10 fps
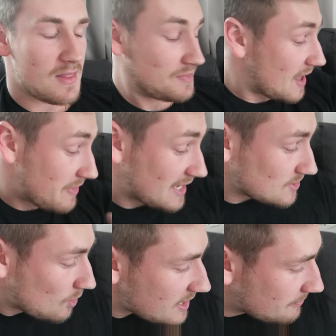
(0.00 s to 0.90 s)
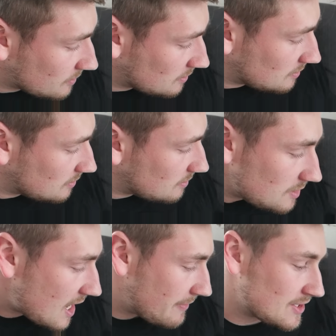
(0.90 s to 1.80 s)
that's not even
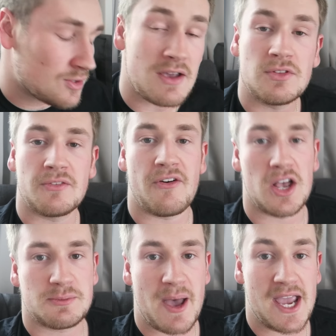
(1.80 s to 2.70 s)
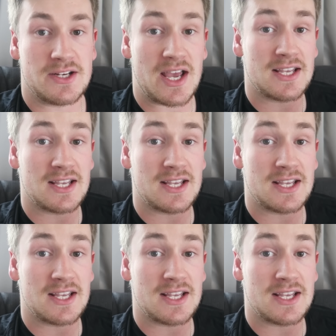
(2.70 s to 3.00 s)
the first page.